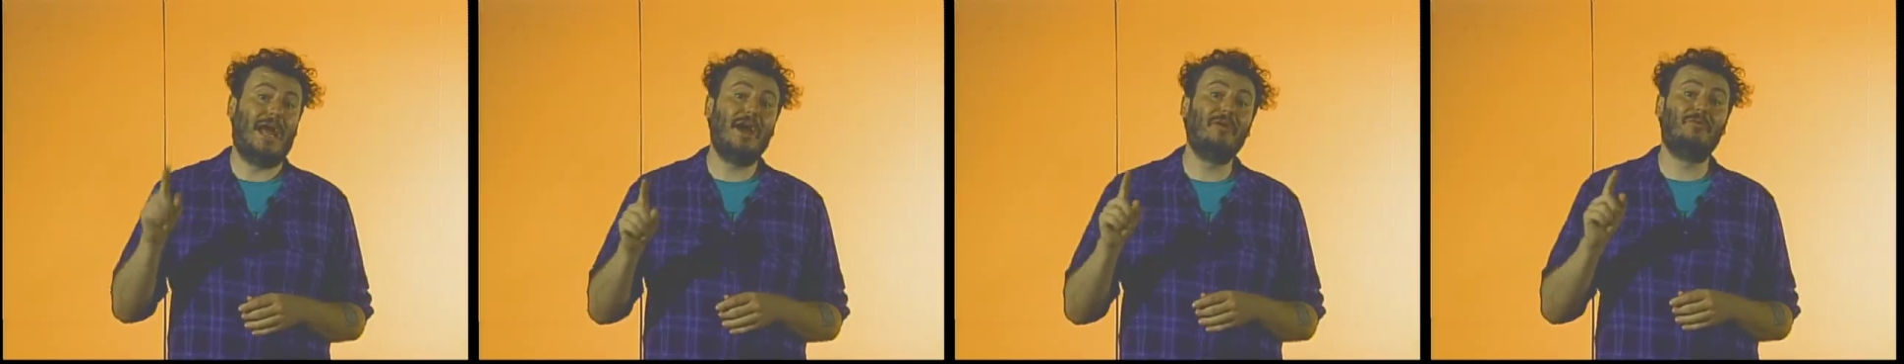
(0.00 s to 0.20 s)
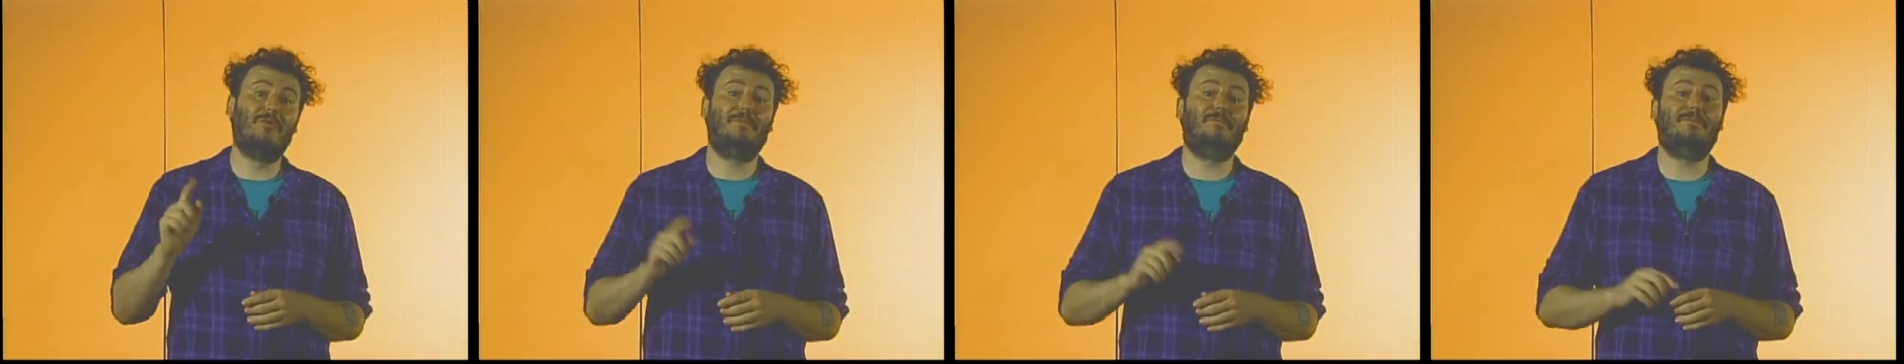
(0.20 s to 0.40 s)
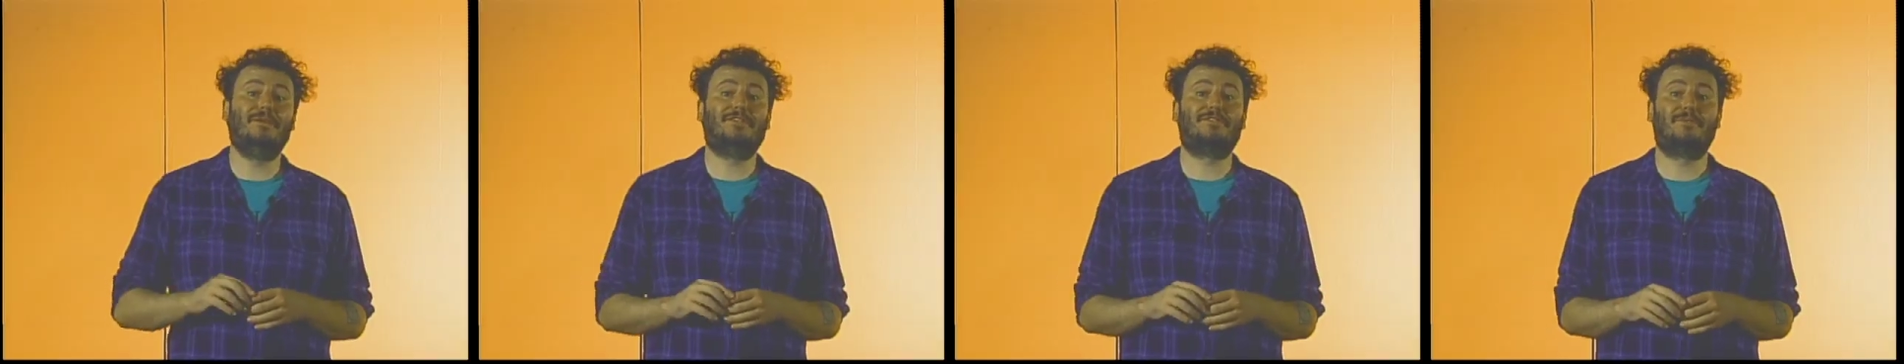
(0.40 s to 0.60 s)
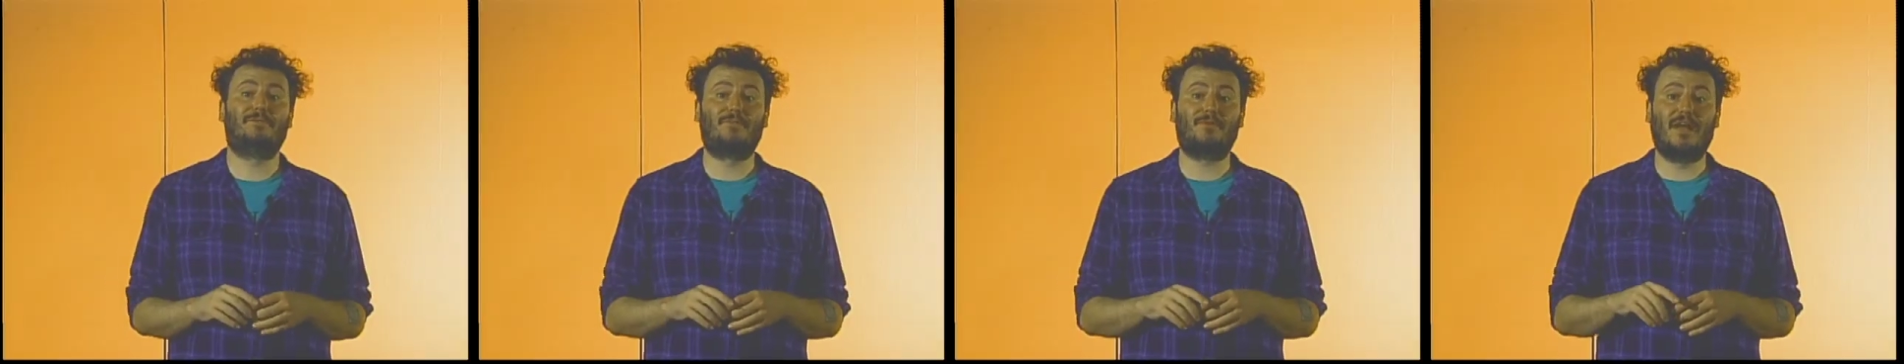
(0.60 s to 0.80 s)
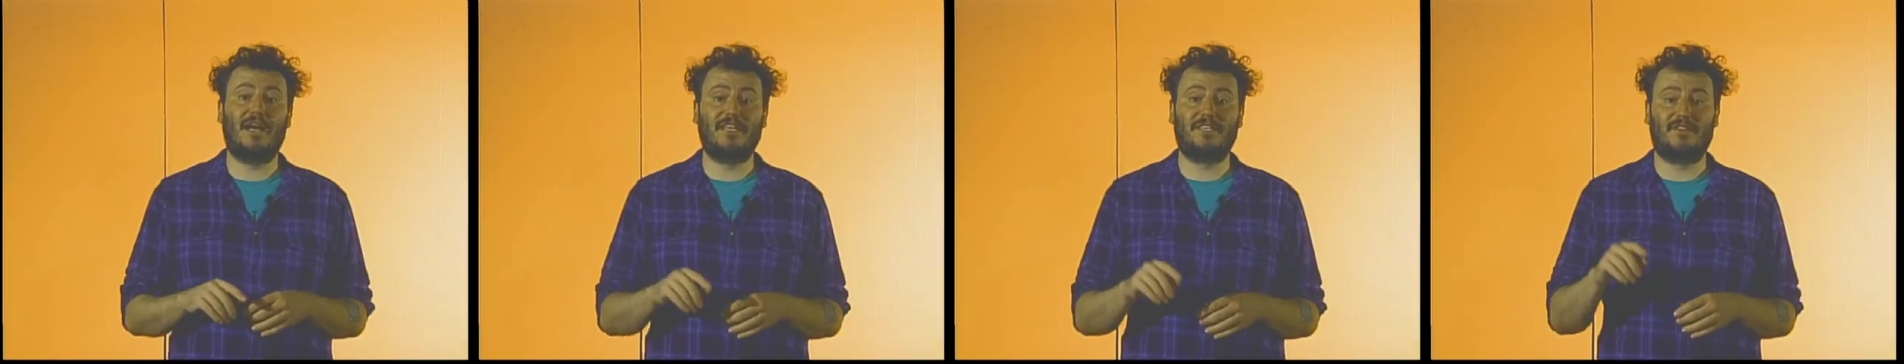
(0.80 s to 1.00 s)
I wouldn't be
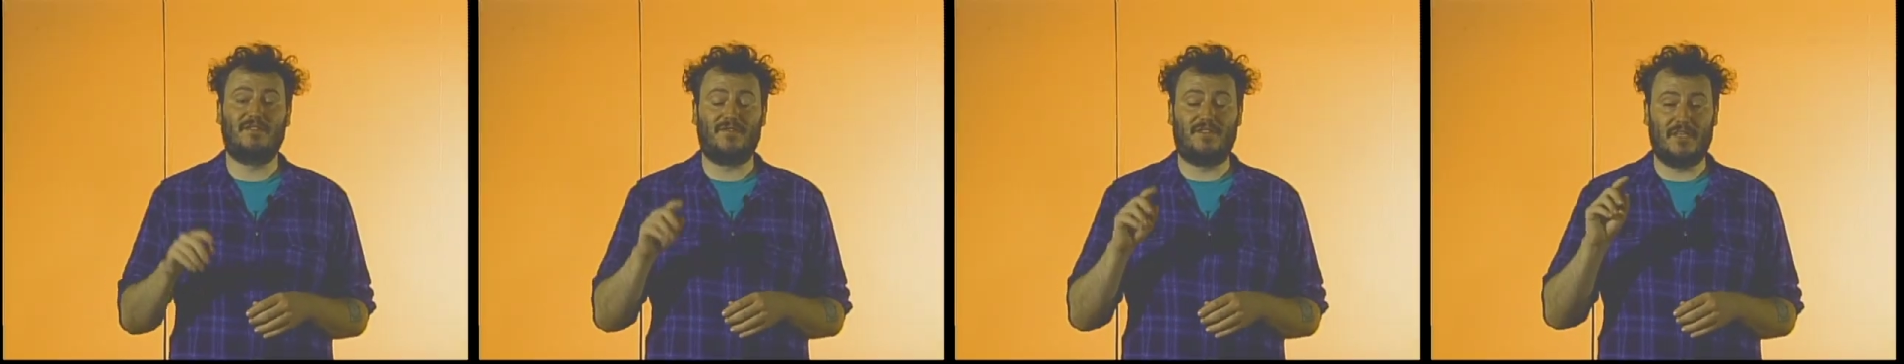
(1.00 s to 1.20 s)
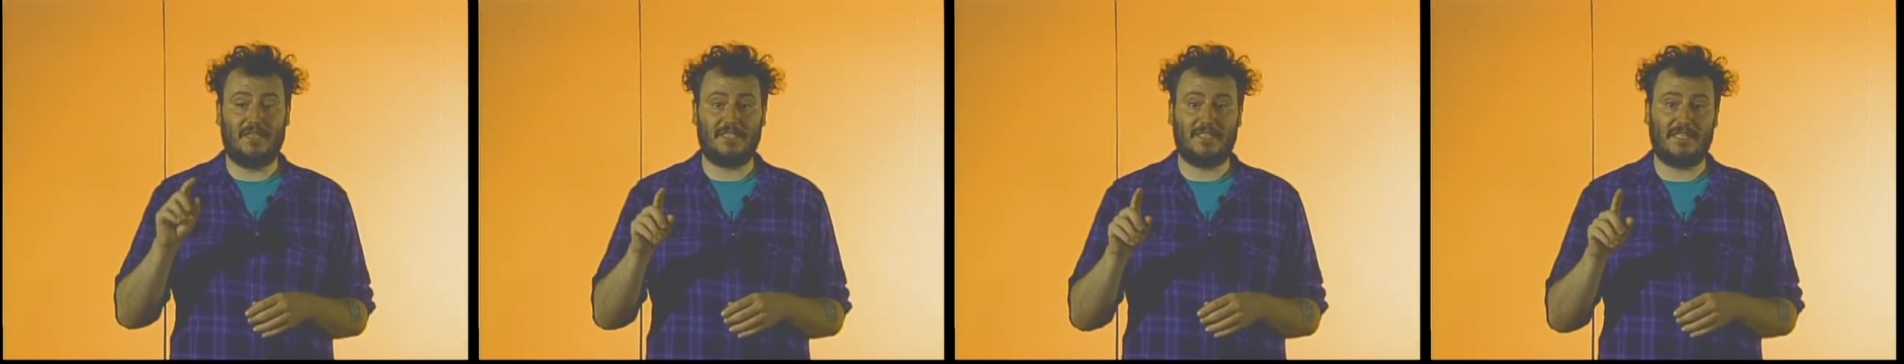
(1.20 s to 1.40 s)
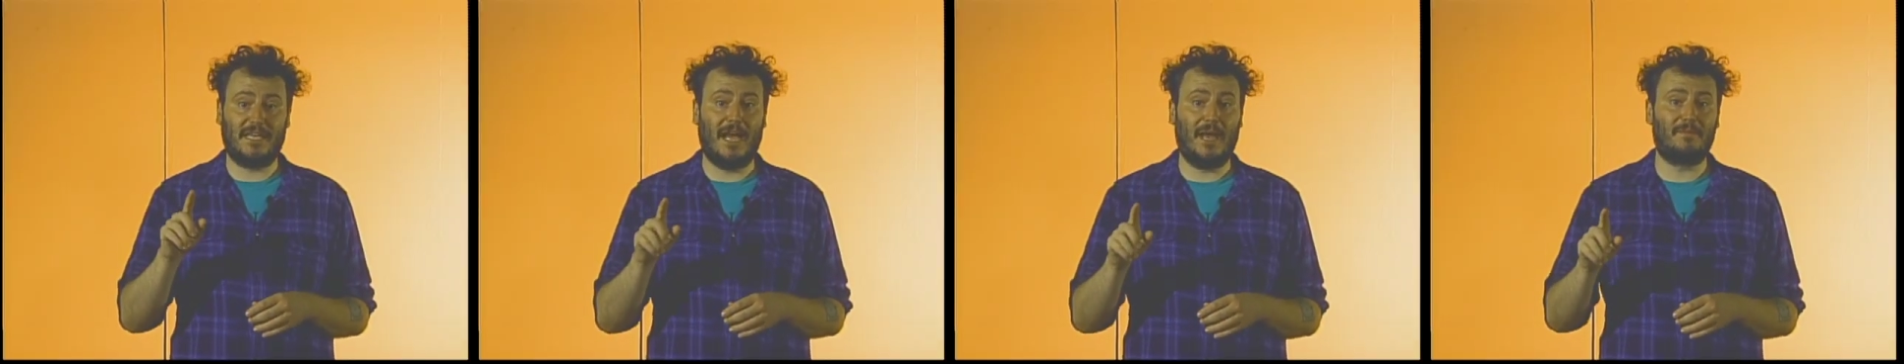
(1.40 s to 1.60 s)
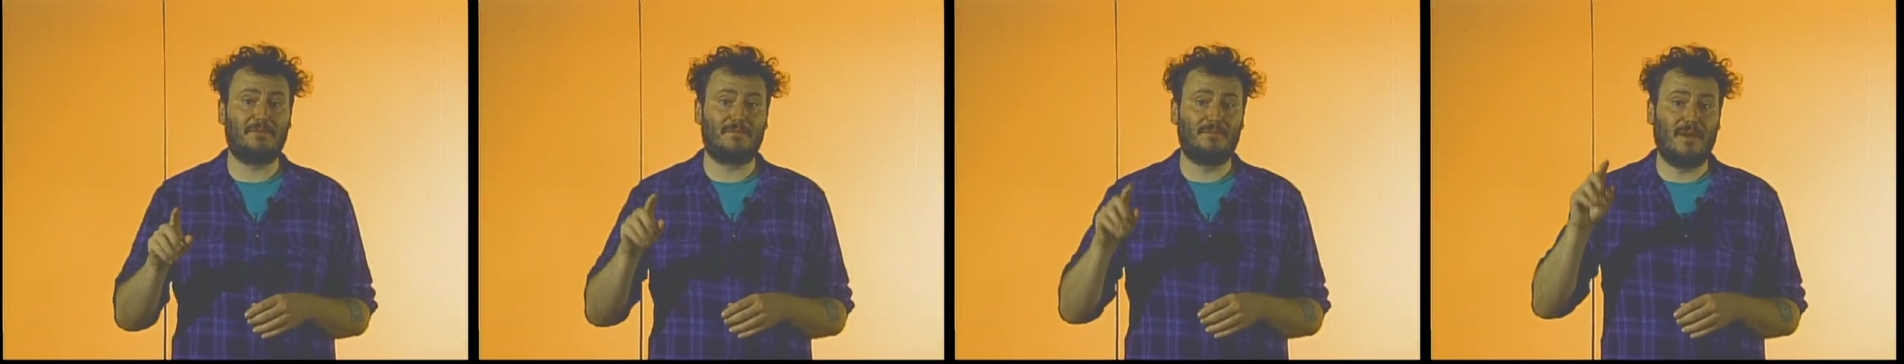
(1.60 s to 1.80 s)
surprised if this tops